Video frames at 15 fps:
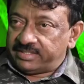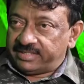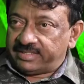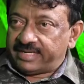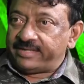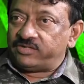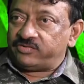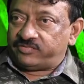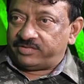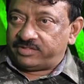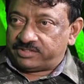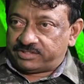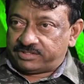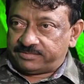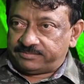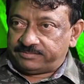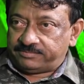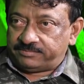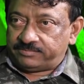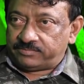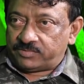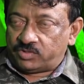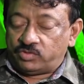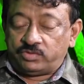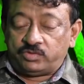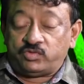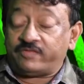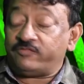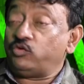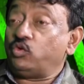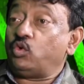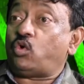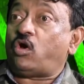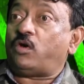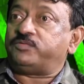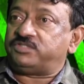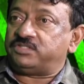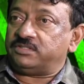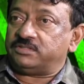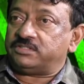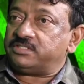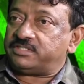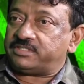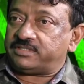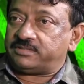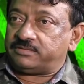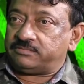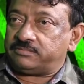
a line of hers. You have no option, she said.